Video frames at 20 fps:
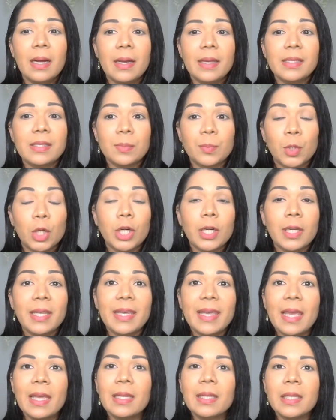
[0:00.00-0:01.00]
smartly
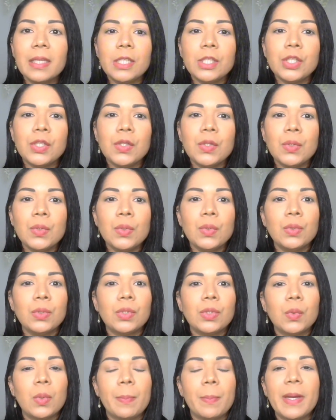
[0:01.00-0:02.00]
can lead you
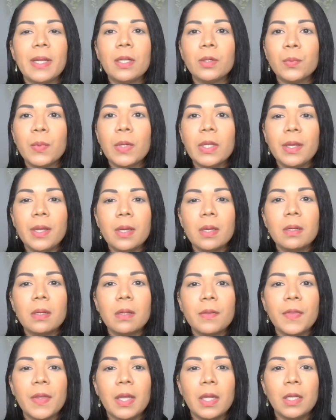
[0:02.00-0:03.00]
to a better credit
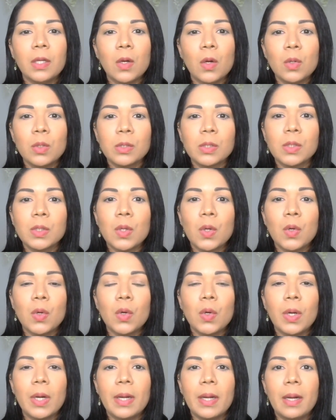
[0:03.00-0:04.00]
health, and
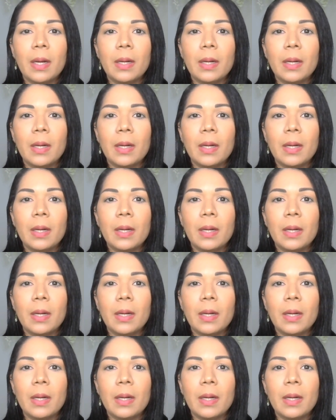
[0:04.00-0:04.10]
also